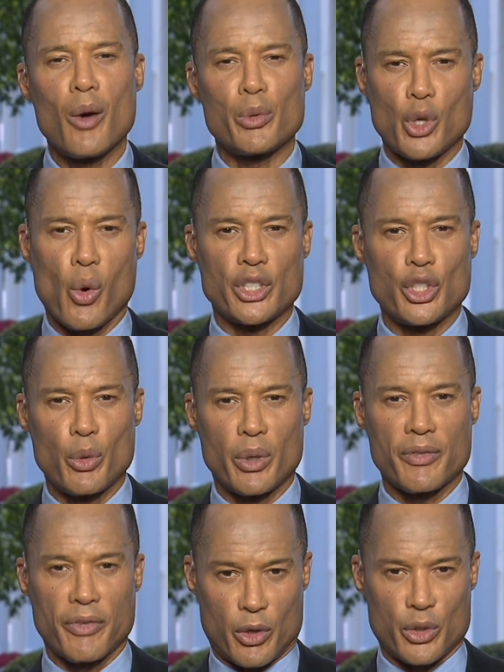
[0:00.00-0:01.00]
was going to do it
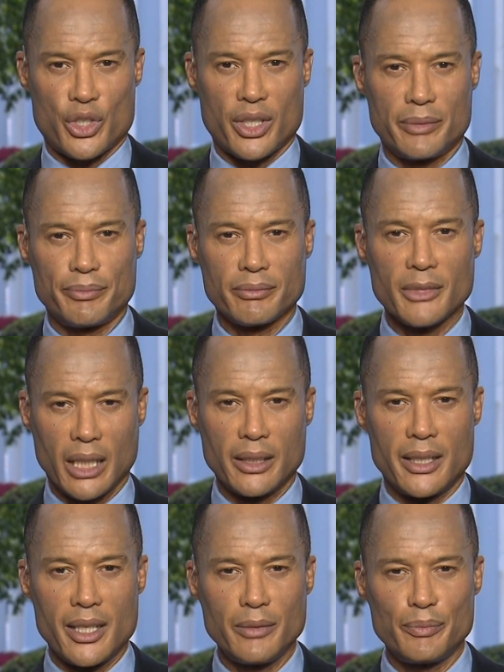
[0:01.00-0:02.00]
first.
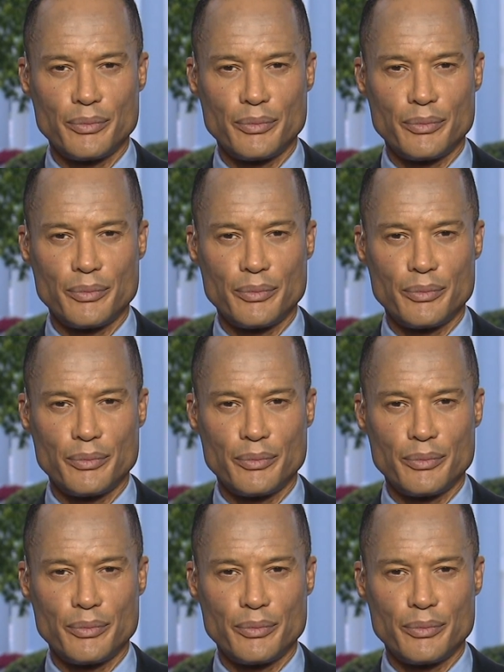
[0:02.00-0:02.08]
Lynda?